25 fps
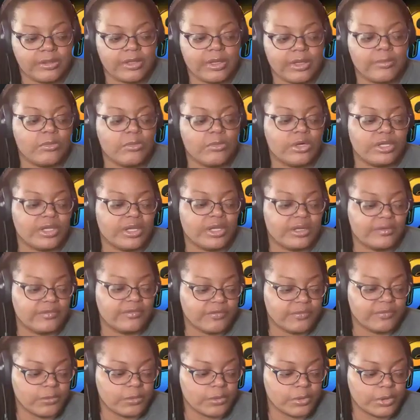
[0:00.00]
they won
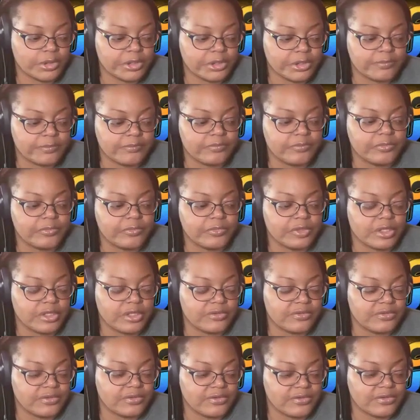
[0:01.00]
84, the
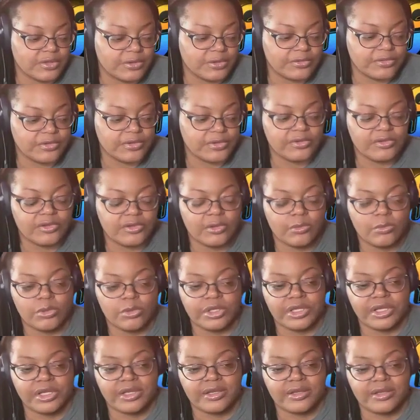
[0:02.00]
Celtics, they
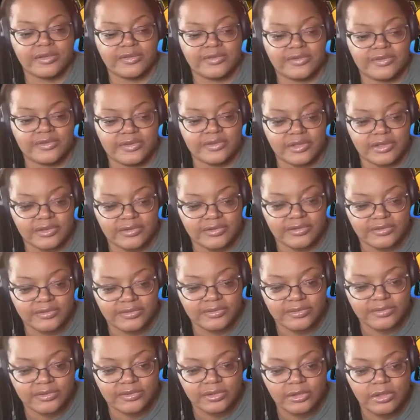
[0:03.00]
won
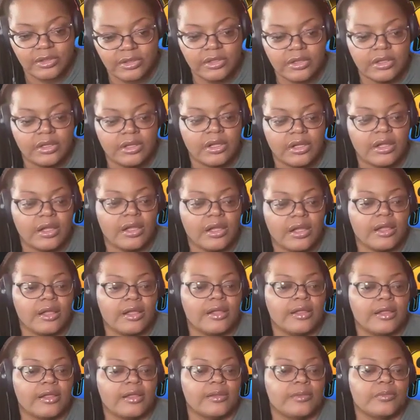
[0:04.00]
86.
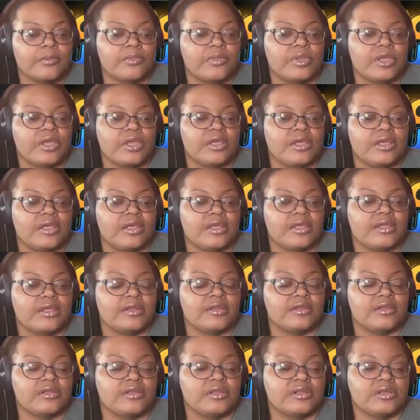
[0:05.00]

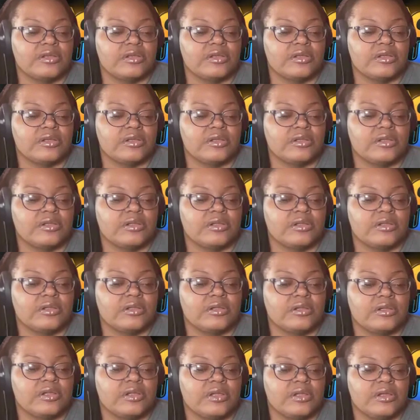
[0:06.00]
And
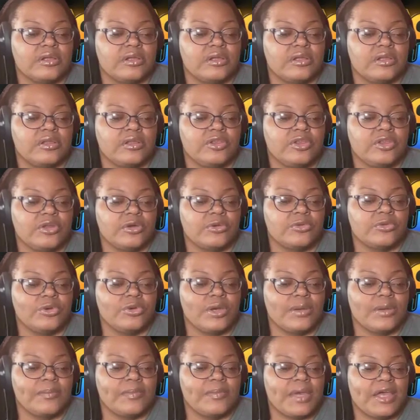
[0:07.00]

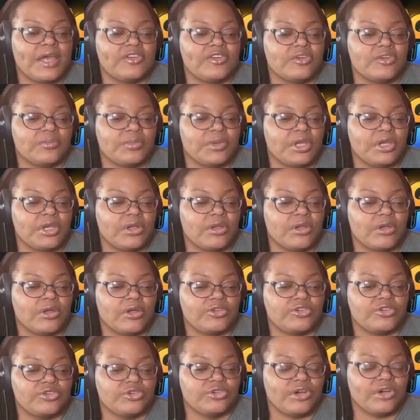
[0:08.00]
you have Magic being
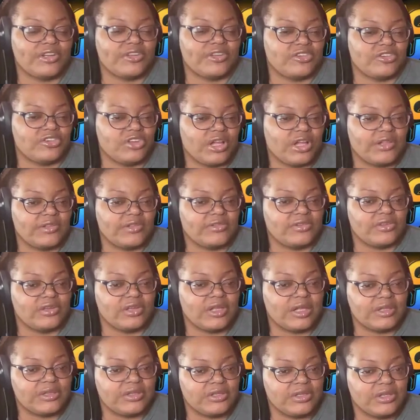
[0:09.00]
called Tragic
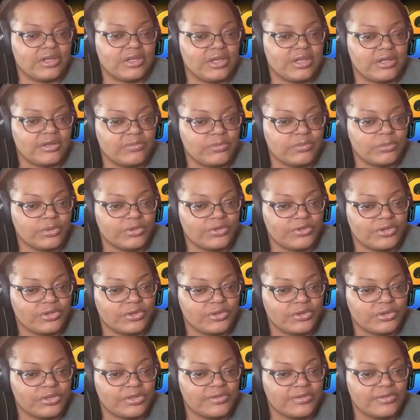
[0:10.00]
Johnson after the 84
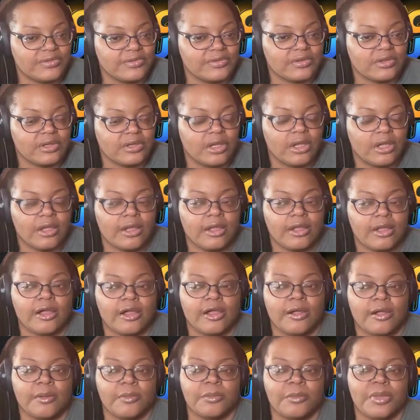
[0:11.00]
series.
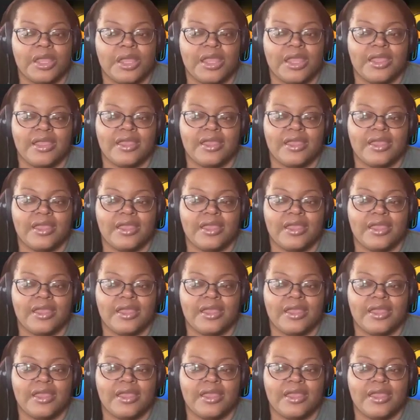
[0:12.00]
And